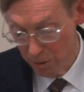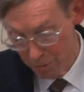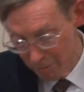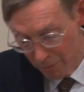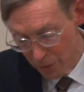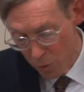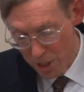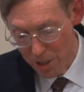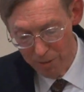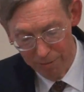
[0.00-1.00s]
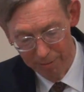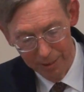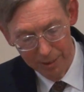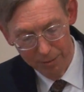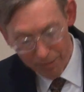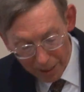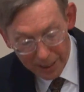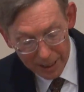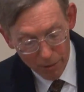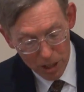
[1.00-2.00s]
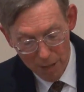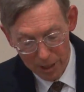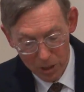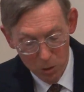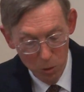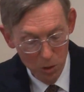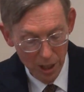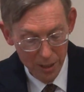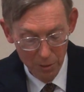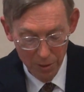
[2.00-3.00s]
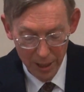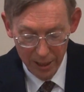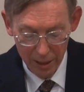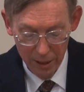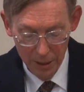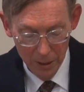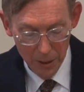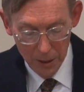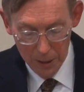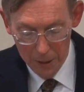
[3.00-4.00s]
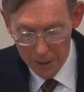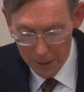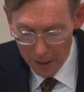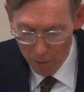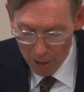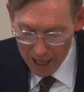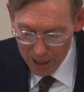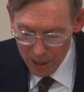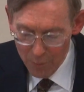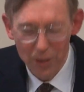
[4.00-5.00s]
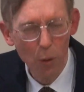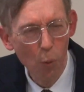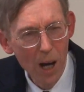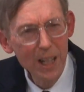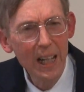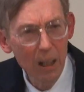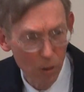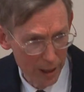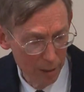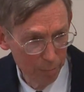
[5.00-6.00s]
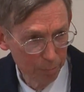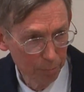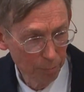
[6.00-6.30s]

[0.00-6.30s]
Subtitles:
So the question of funding for Islamic schools, I don't think arises. But the one area